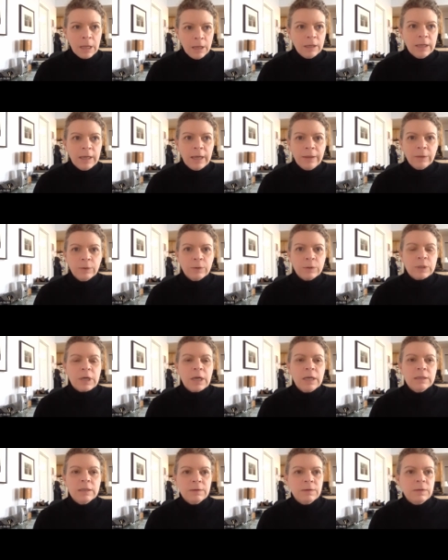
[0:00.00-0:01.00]
Yeah, those
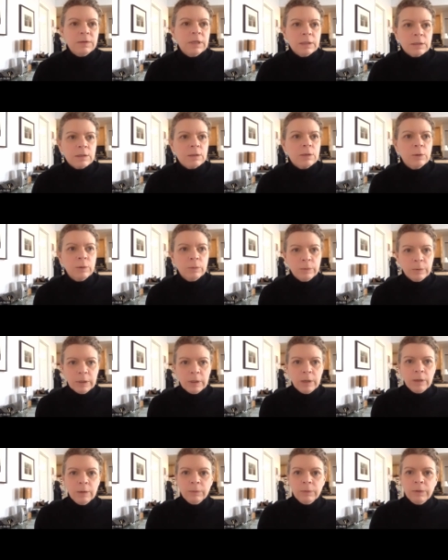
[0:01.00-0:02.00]
kinds of things too,
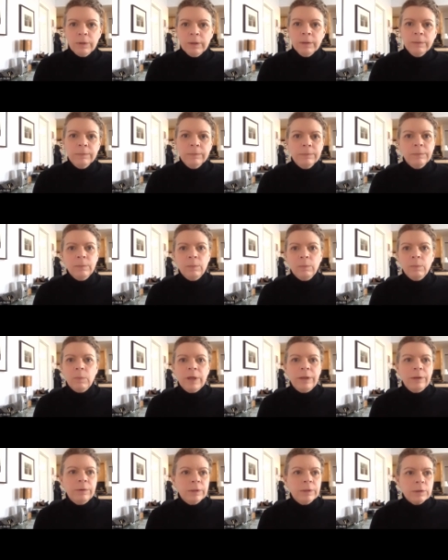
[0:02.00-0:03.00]

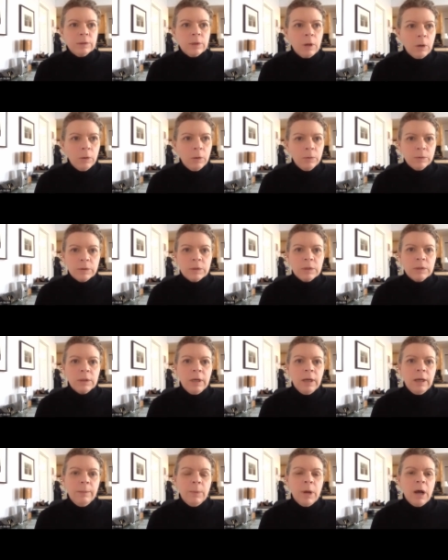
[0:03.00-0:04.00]
whether it's codes,
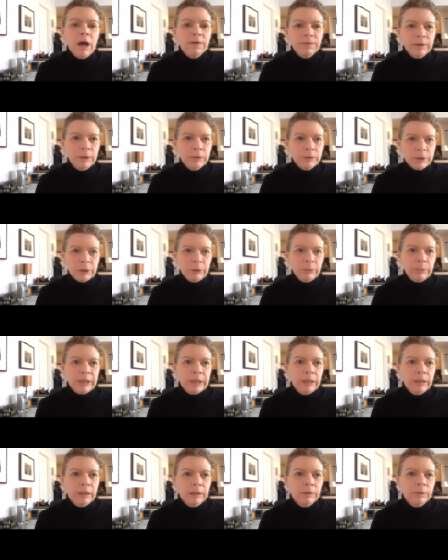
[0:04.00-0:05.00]
often those are
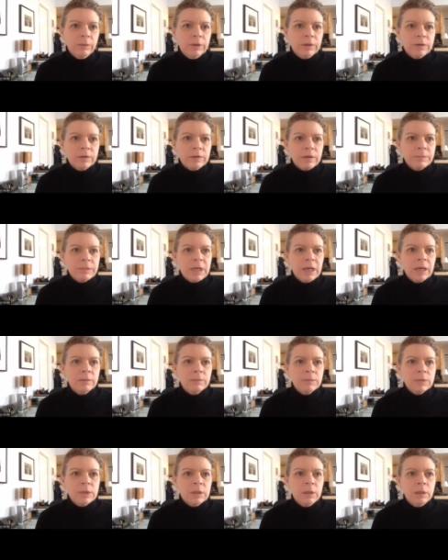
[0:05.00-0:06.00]
paired with
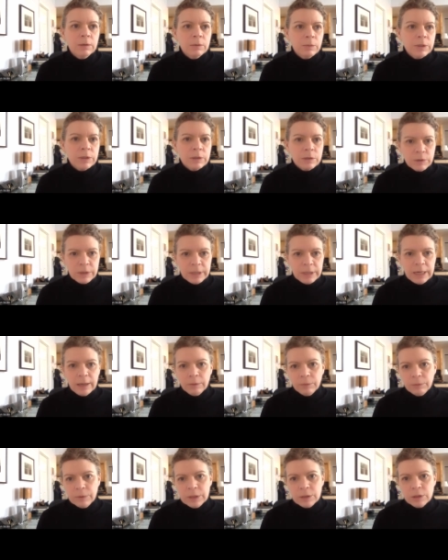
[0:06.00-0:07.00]
sometimes, with street
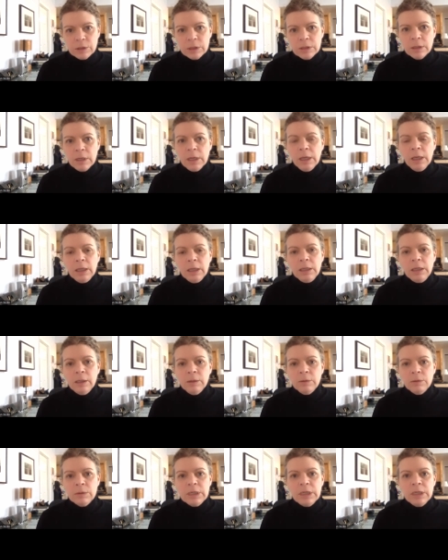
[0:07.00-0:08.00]
outreach and,
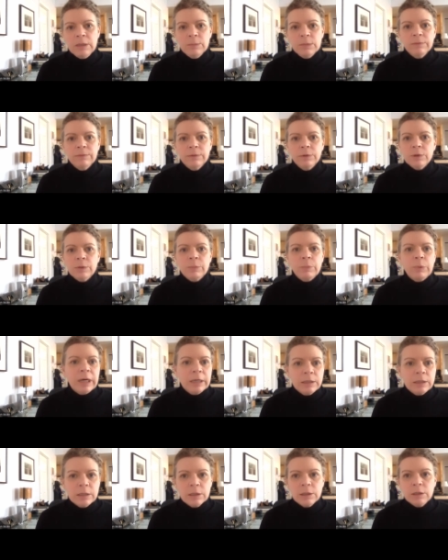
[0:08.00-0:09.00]
teams of nurse
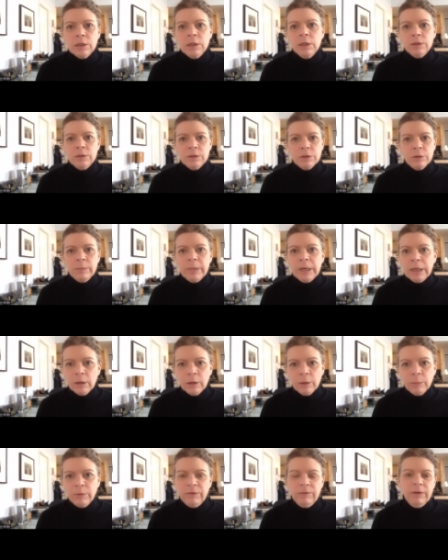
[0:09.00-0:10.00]
practitioners or
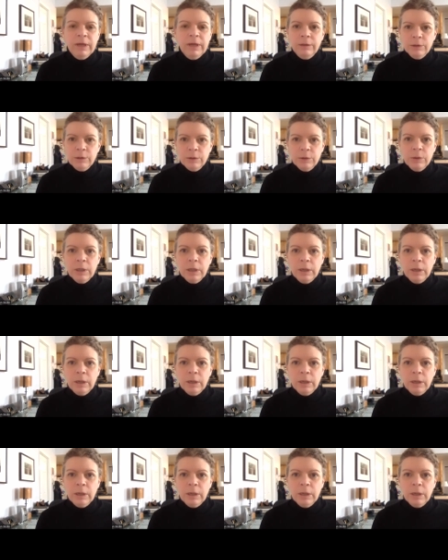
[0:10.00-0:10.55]
medical providers